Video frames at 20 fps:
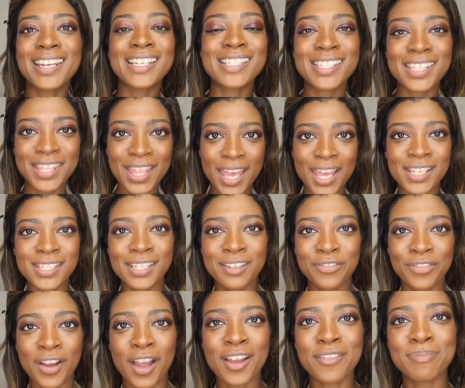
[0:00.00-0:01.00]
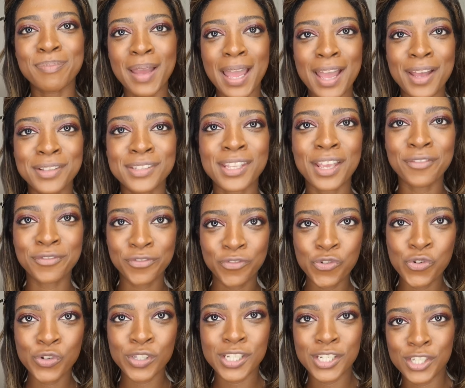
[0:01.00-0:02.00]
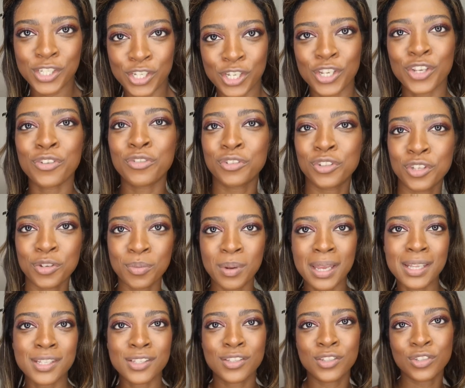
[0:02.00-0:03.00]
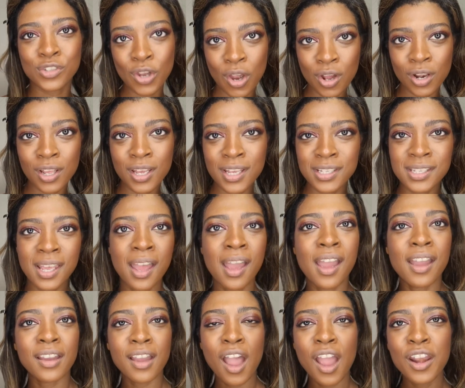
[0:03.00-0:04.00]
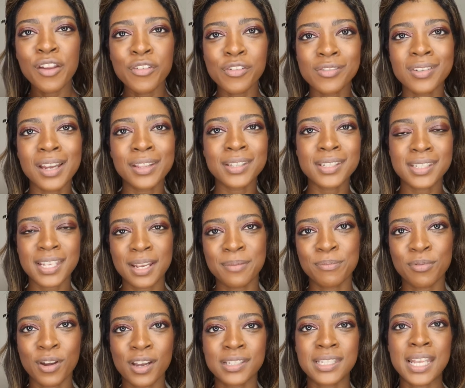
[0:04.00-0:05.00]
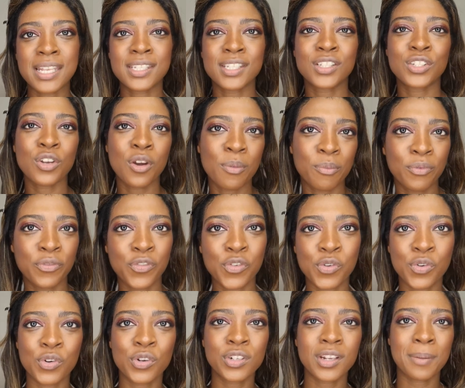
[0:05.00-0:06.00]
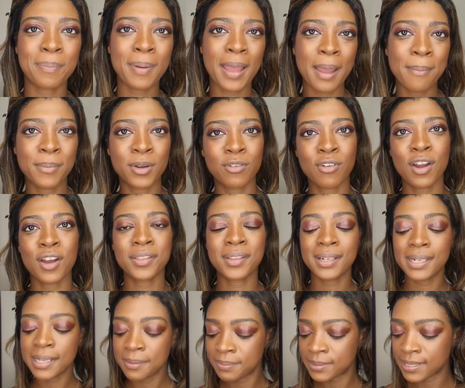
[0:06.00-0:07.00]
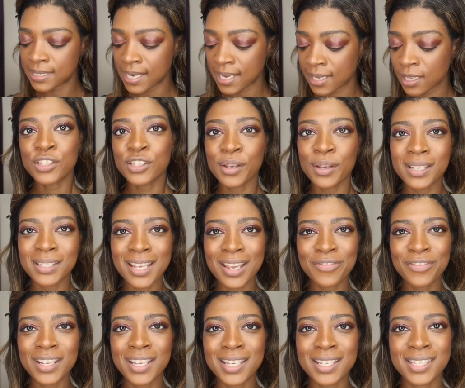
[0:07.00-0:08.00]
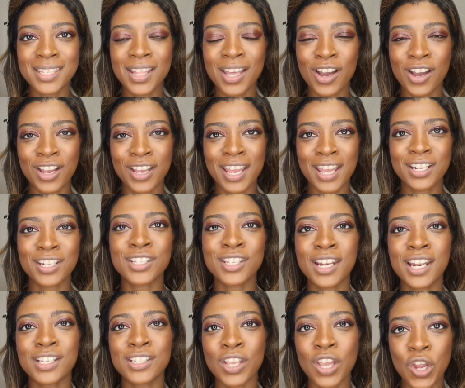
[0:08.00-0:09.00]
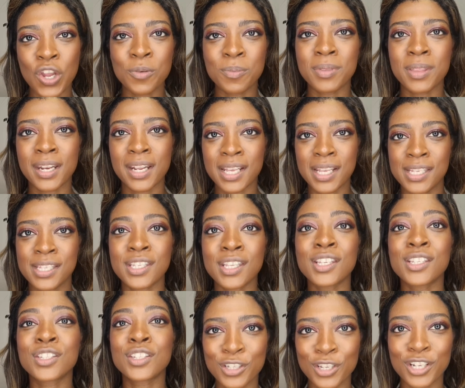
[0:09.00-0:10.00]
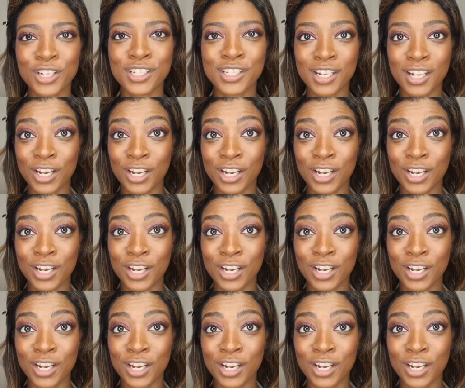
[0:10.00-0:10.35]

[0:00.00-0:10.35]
is £35 and $42, kind of around the same price as a Tom Ford, a Pat McGrath lipstick. So it definitely is in the high end, so let's hope that it is as good as it